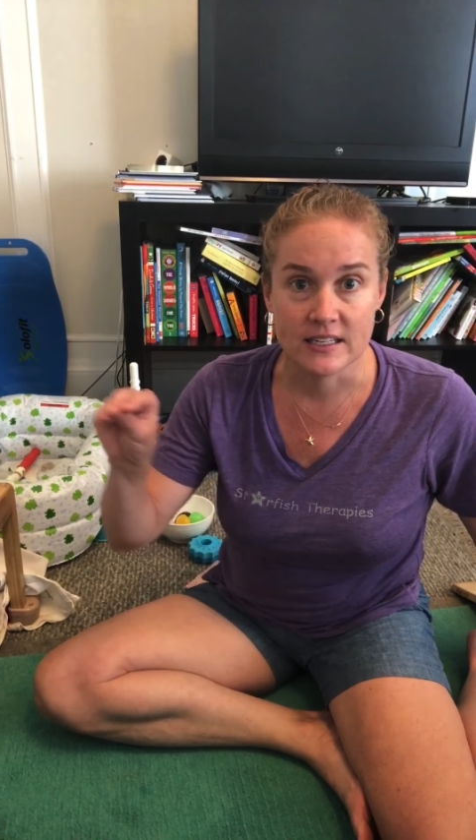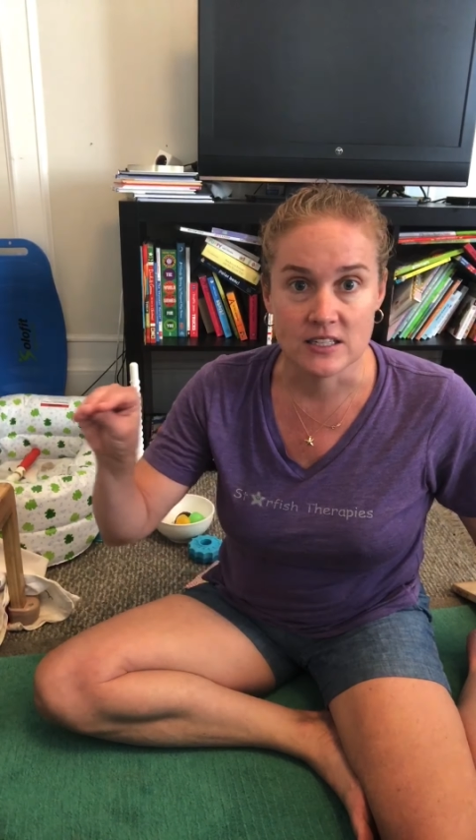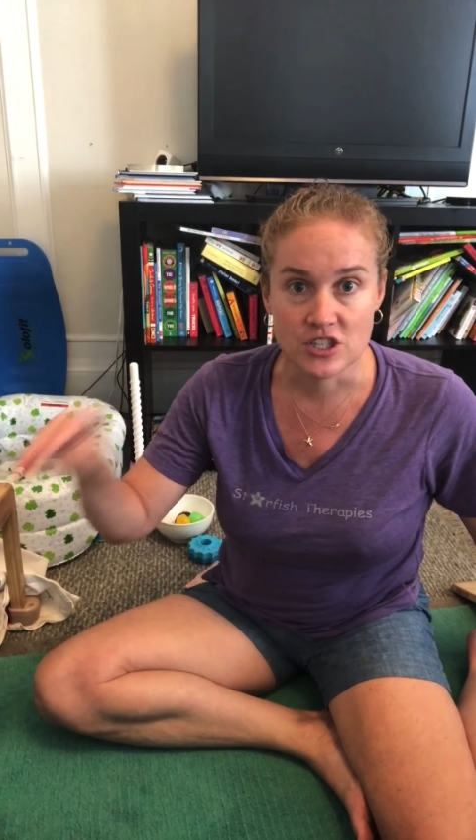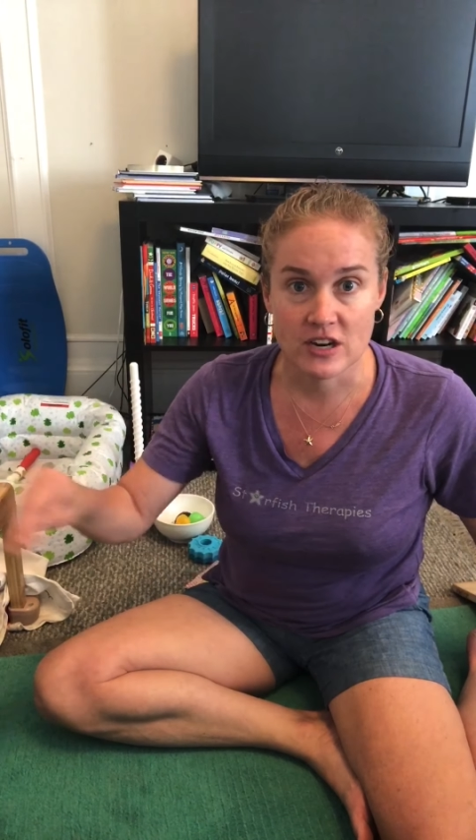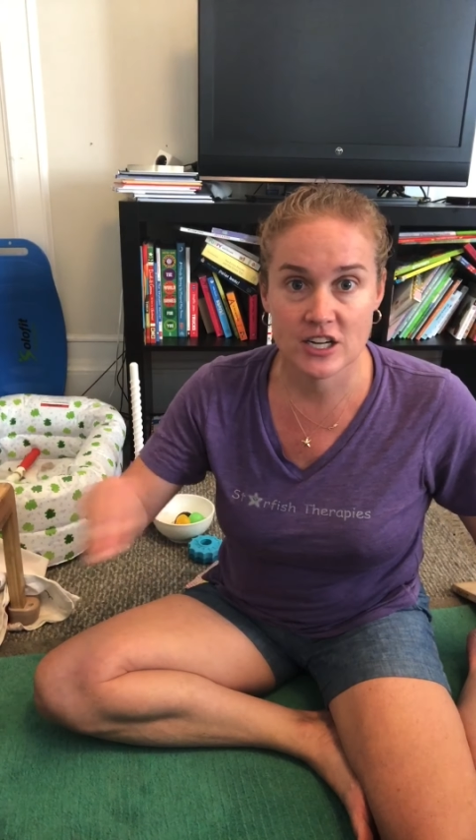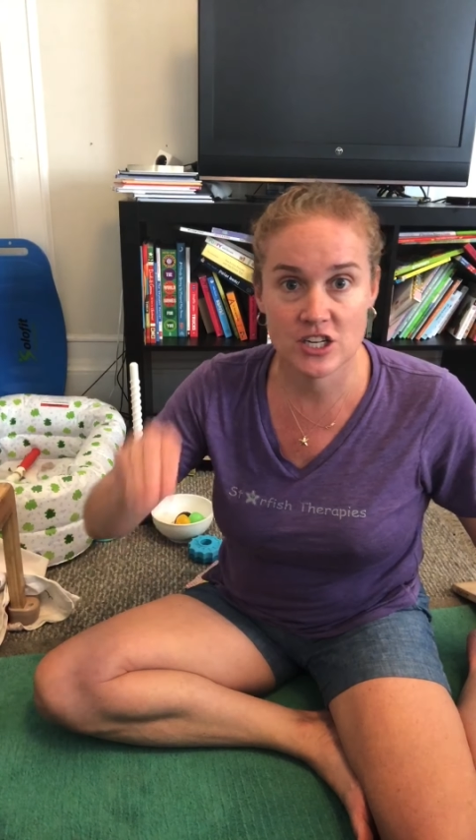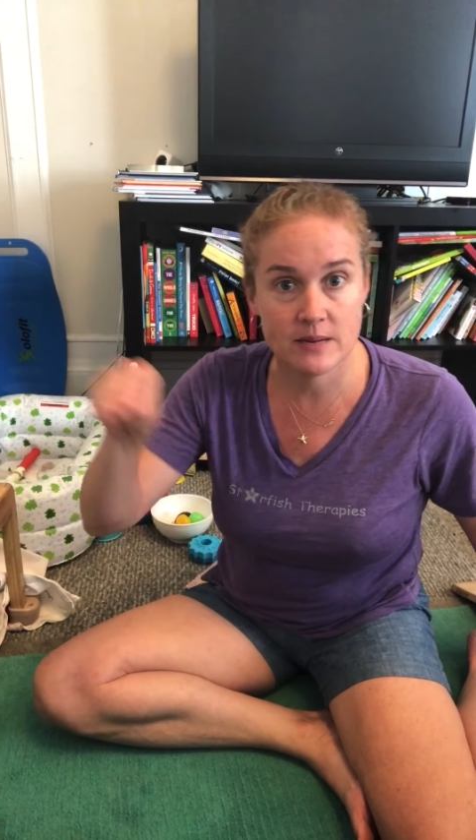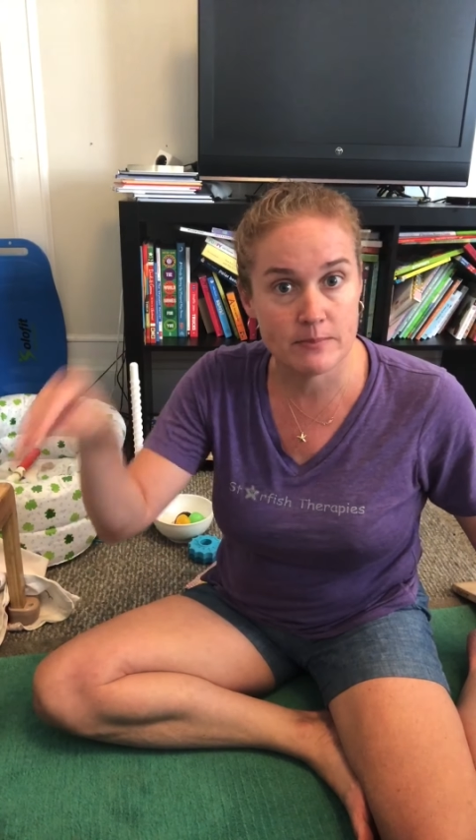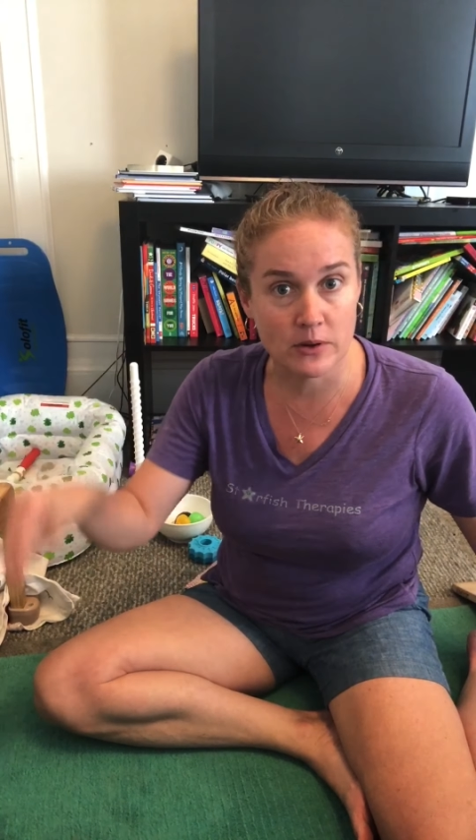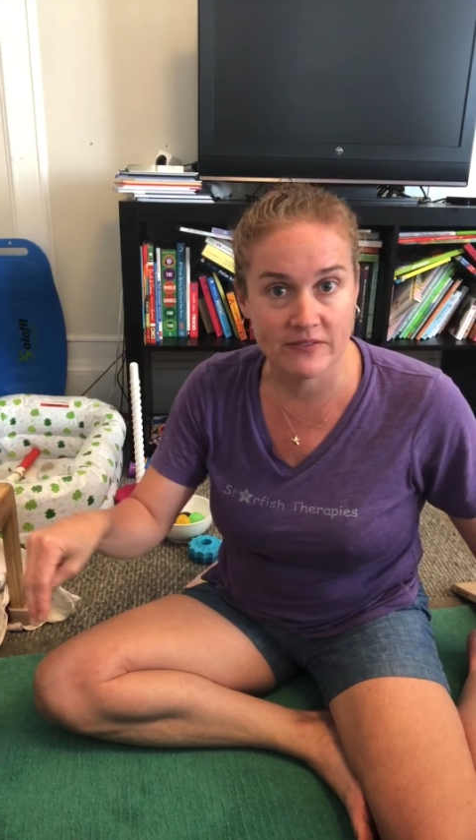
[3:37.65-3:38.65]
distraction
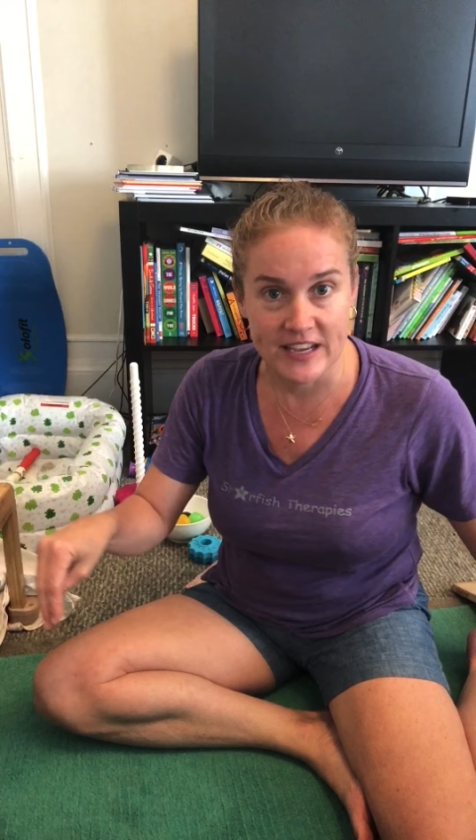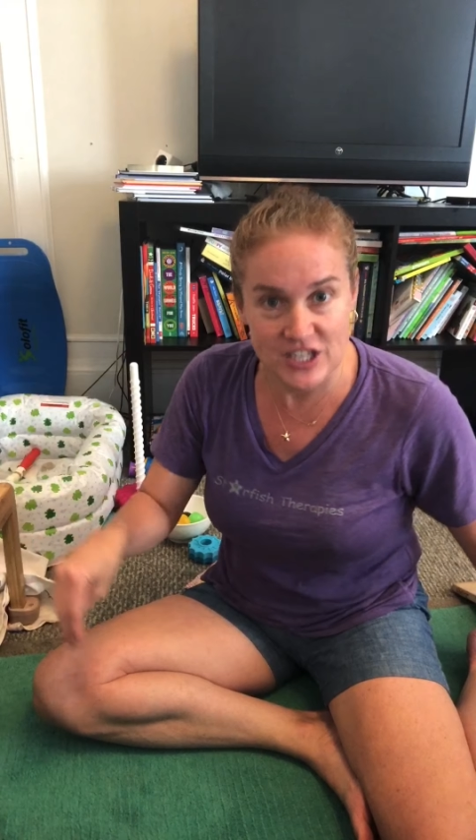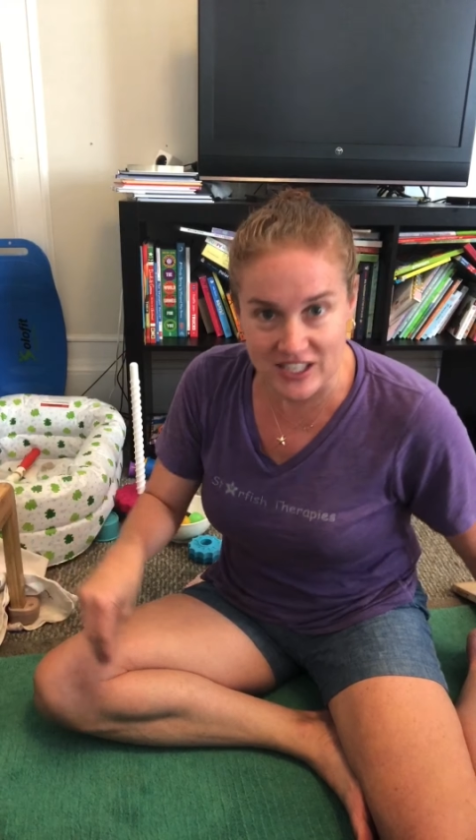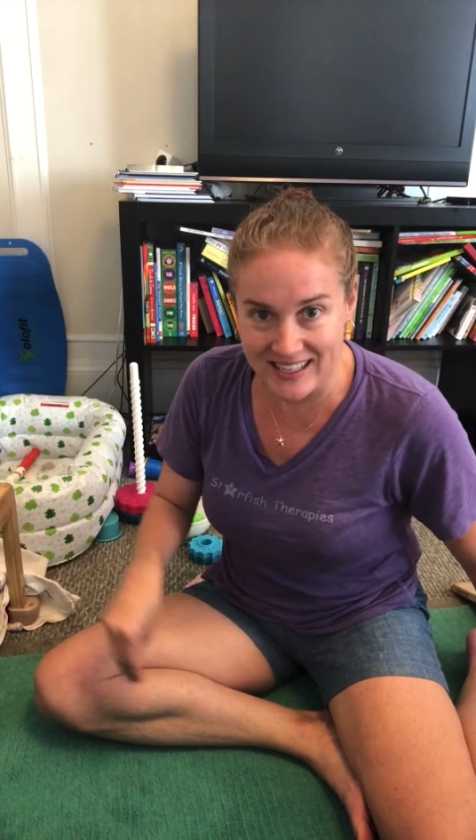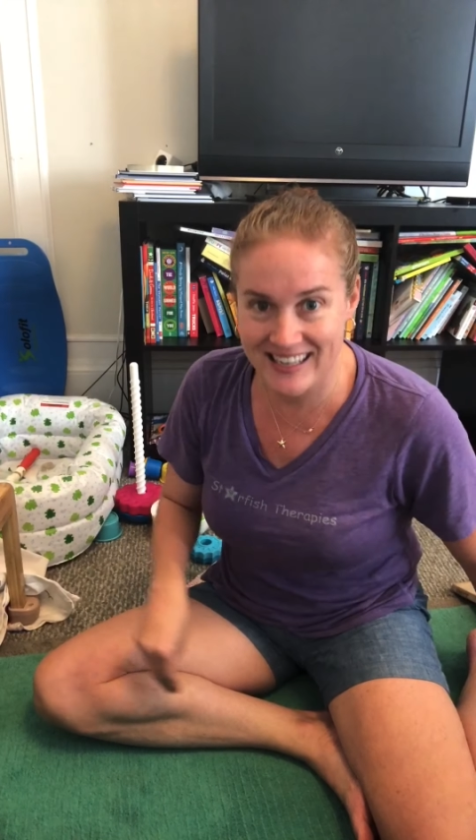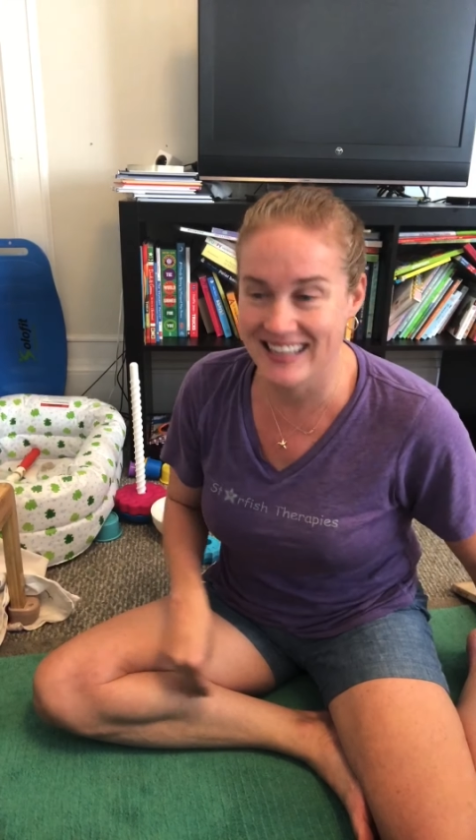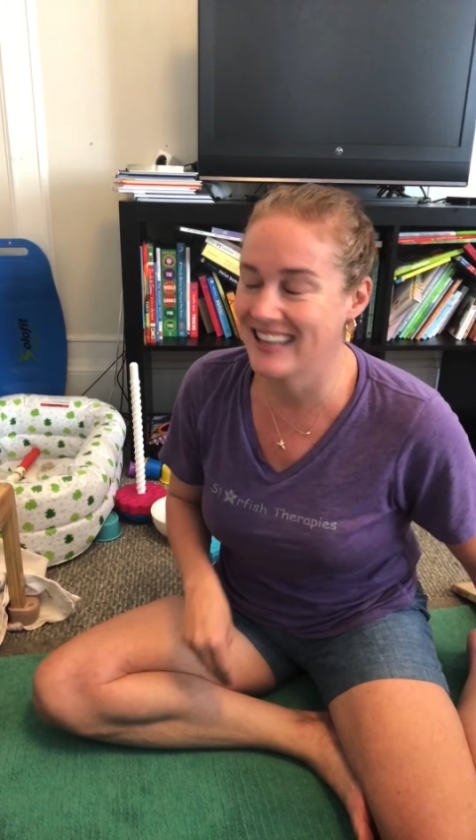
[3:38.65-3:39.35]
and motivation.